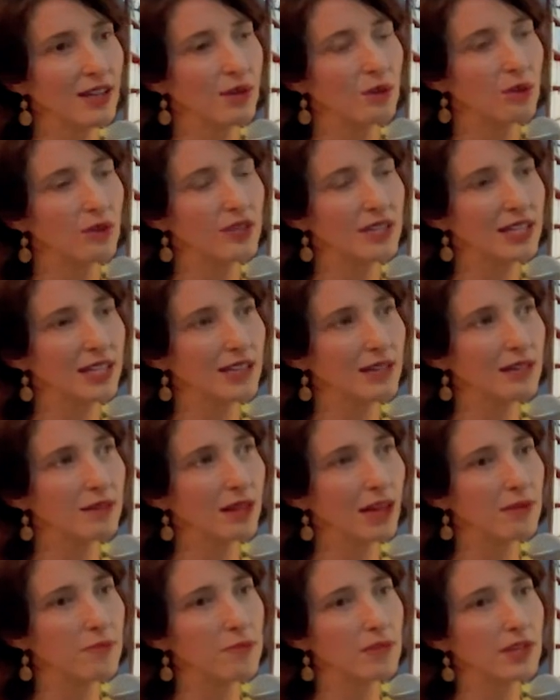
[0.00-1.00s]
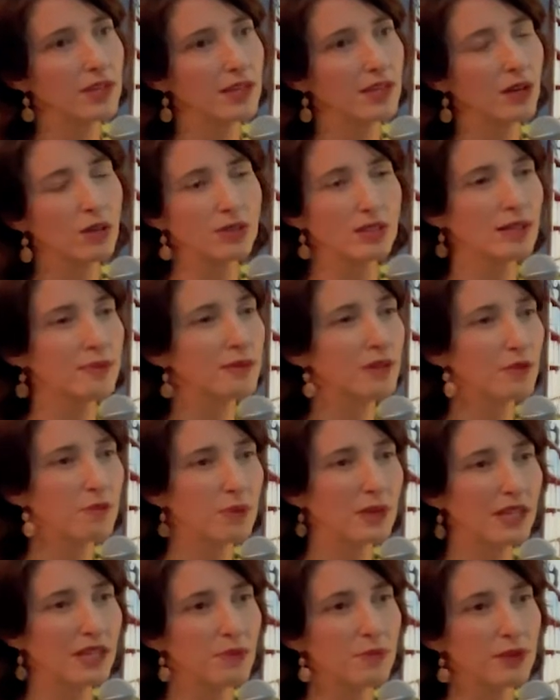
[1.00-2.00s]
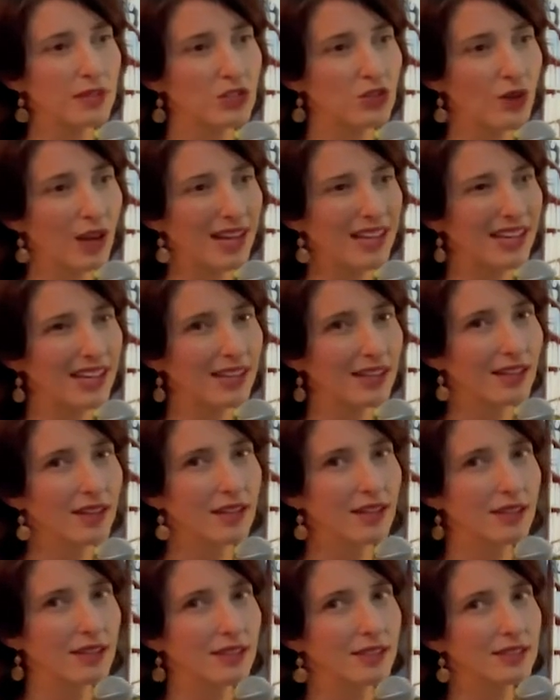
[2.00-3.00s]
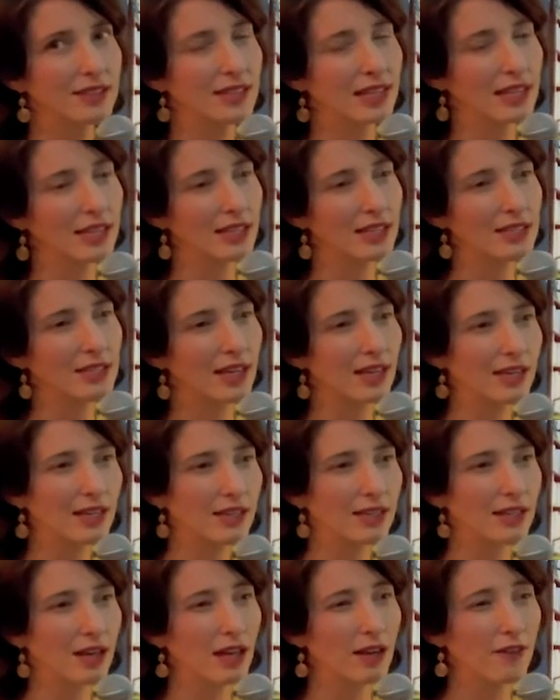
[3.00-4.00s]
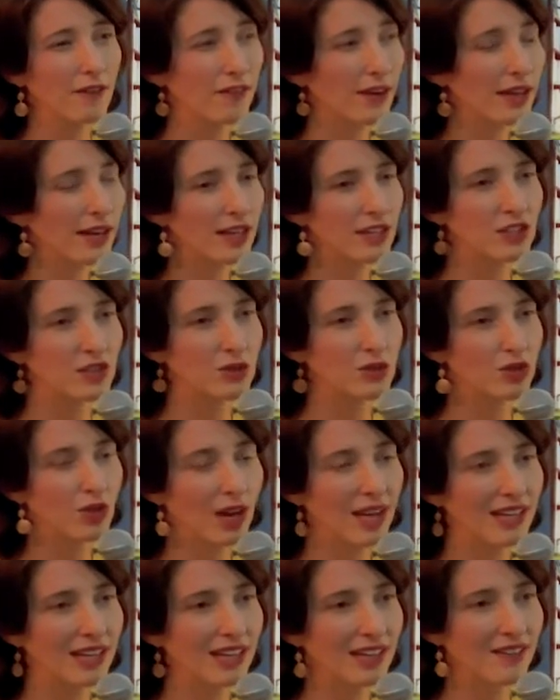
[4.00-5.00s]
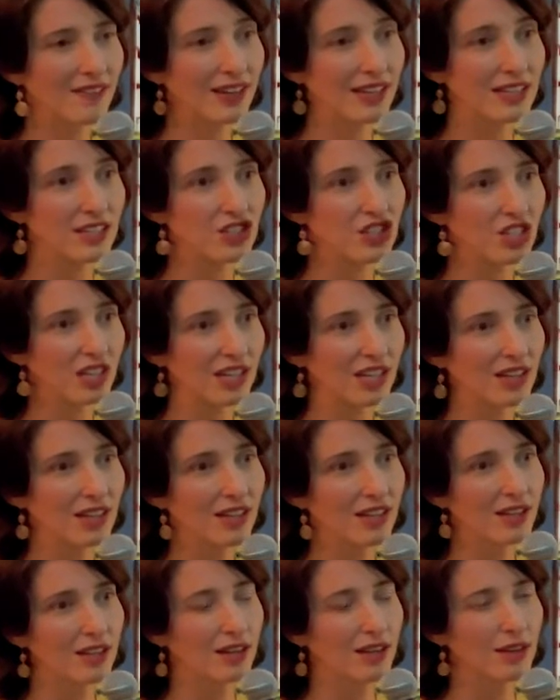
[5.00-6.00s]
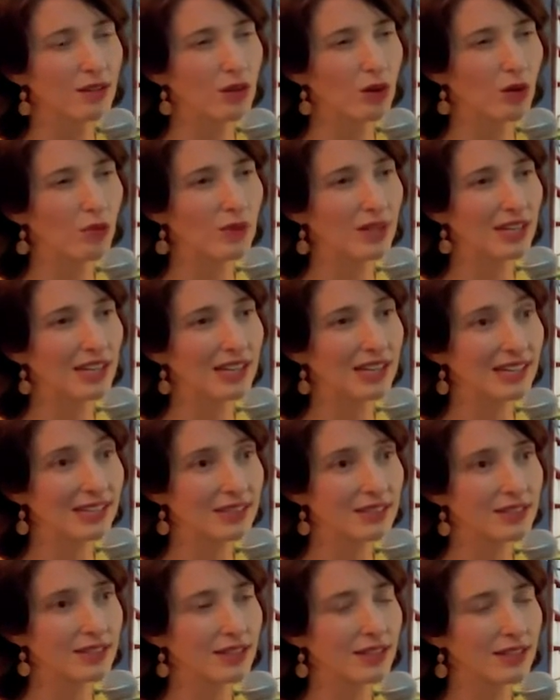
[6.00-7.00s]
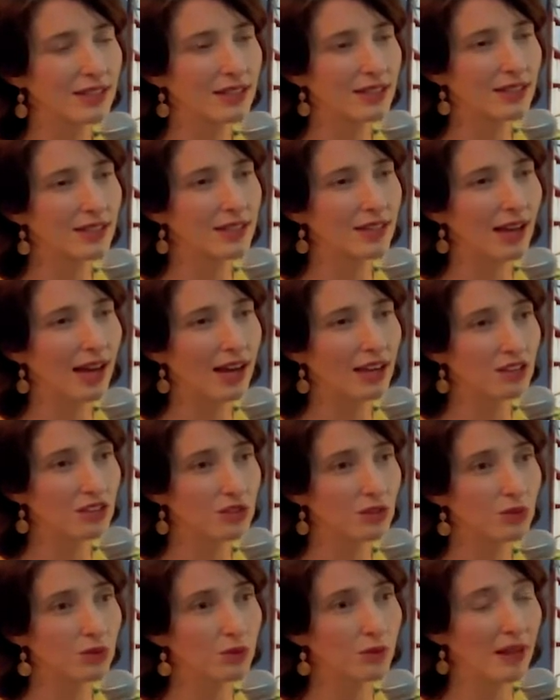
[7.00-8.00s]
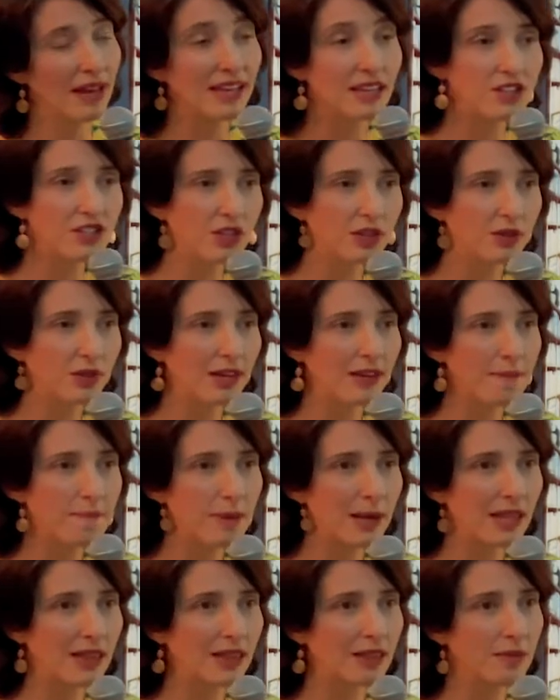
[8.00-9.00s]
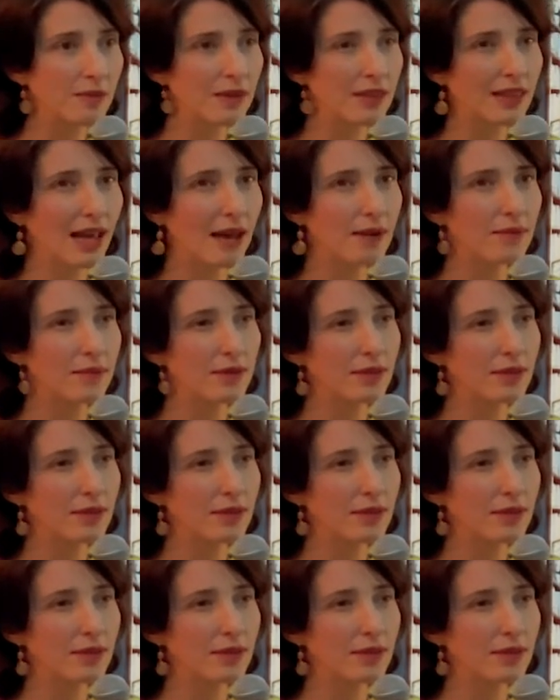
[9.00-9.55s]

we've seen like the concept of peer-to-peer trading seen as like a kind of financial trading of energy, not really linked to the actual energy grid, but that